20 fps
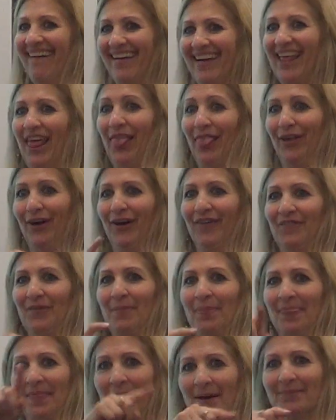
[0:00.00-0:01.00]
Some people
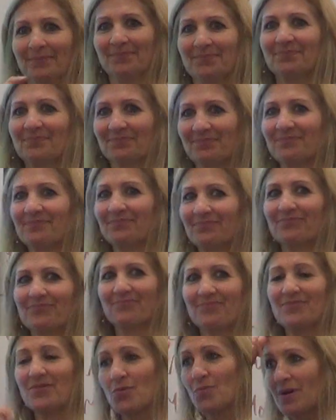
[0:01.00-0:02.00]
sometimes use a type
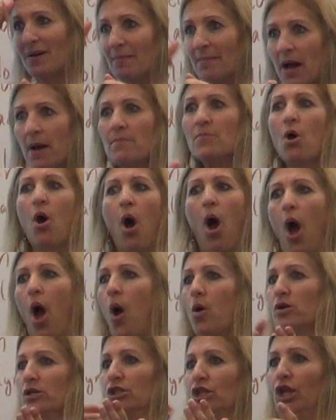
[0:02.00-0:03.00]
of string to hang
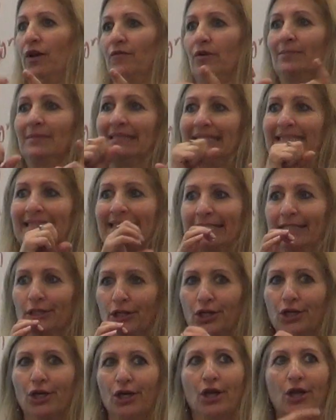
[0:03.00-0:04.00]
down when you can notice, because if the
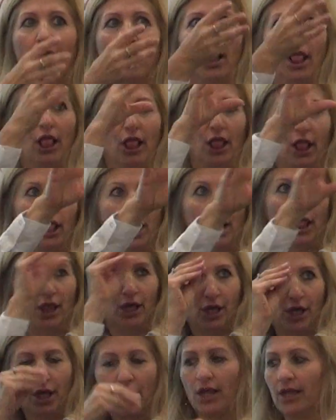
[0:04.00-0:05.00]
vent is blowing, then the
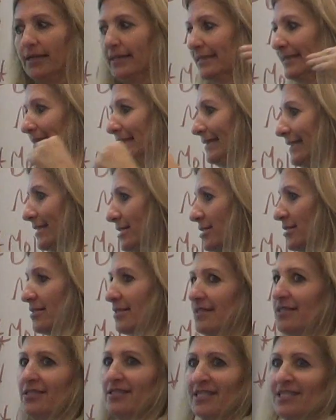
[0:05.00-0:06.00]
string will blow, and they
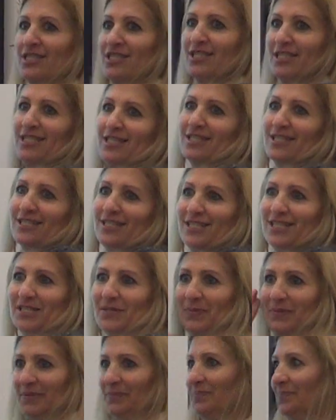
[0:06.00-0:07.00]
can use that
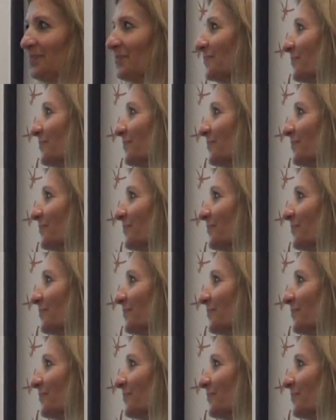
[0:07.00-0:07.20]
visual cue.